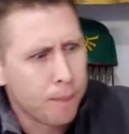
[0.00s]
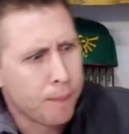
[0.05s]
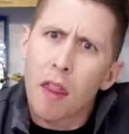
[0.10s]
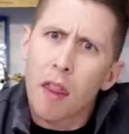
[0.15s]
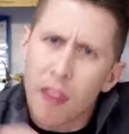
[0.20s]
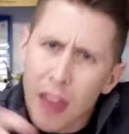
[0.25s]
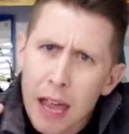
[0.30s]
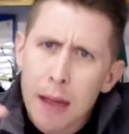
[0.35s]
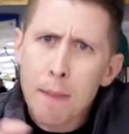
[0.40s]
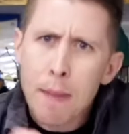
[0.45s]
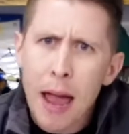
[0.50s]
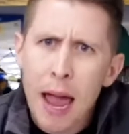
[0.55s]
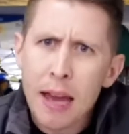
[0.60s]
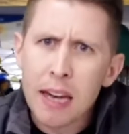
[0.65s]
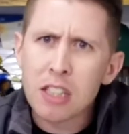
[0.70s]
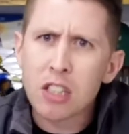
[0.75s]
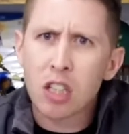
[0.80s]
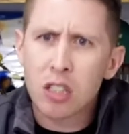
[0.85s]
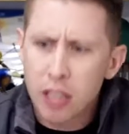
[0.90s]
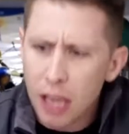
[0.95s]
They
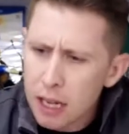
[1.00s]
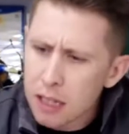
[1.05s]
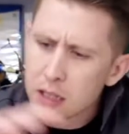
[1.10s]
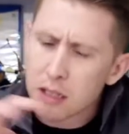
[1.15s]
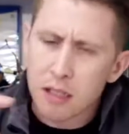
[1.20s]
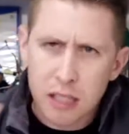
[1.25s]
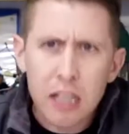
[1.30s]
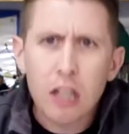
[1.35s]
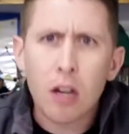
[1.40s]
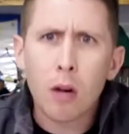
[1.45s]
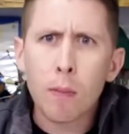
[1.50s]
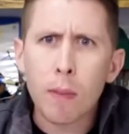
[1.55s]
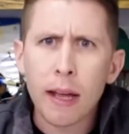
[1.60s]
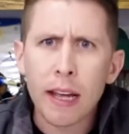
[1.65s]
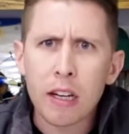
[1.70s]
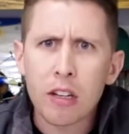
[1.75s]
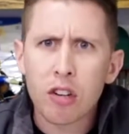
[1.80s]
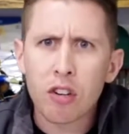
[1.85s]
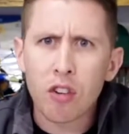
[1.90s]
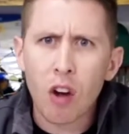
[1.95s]
managed to take
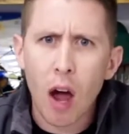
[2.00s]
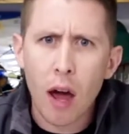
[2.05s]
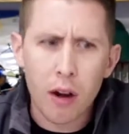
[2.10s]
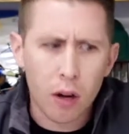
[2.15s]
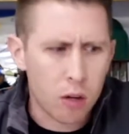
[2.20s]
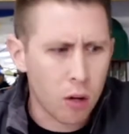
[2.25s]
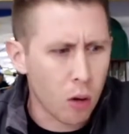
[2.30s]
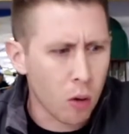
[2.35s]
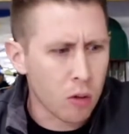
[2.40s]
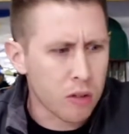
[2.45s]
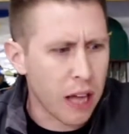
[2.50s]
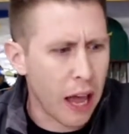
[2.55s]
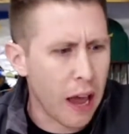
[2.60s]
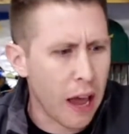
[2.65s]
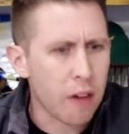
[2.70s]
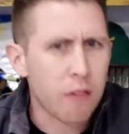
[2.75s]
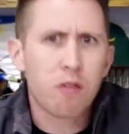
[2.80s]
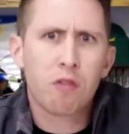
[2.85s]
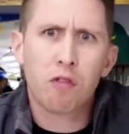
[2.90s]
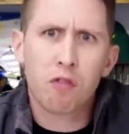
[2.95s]
Xenoblade Chronicles
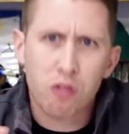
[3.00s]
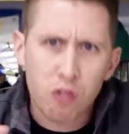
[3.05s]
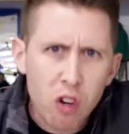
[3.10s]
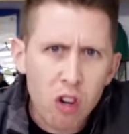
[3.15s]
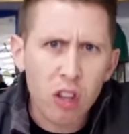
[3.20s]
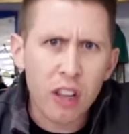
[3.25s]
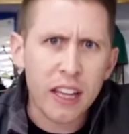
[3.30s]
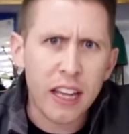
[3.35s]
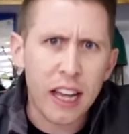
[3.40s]
and really